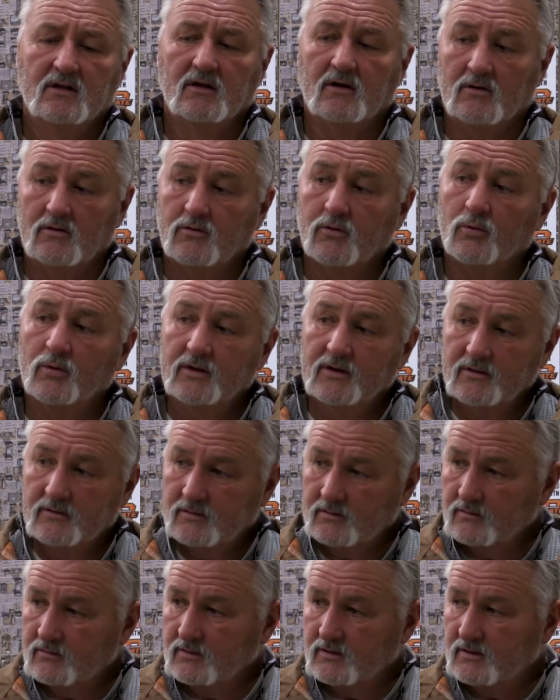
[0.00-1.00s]
all the way
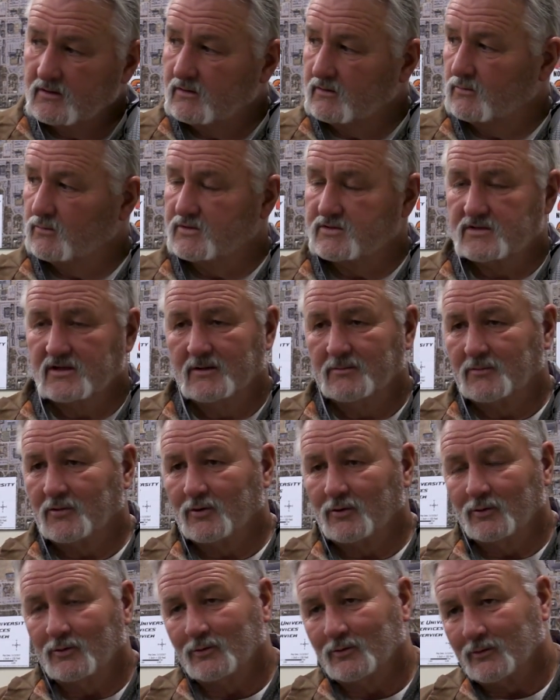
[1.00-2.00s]
to the
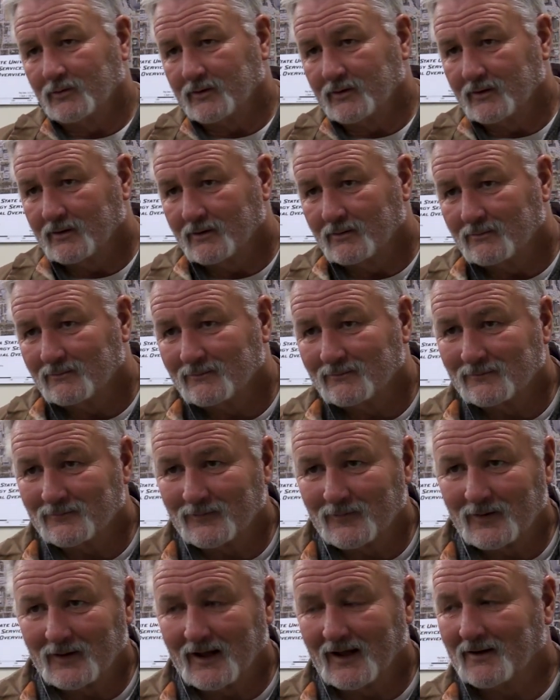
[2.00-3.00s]
receptacle or the
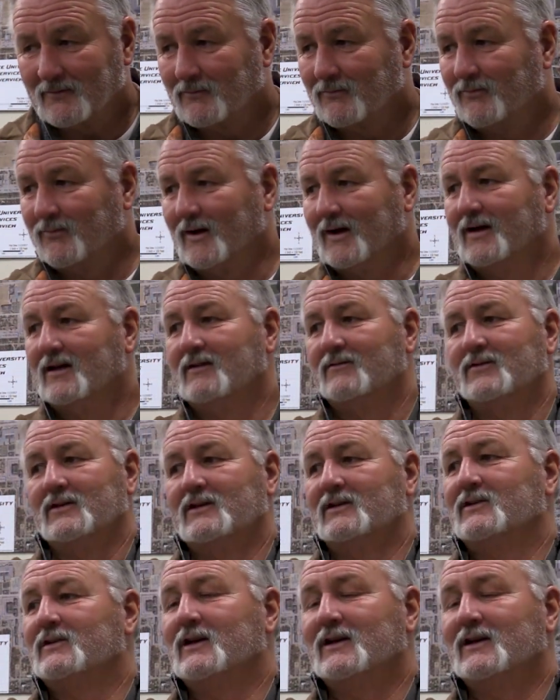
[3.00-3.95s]
Cat 5e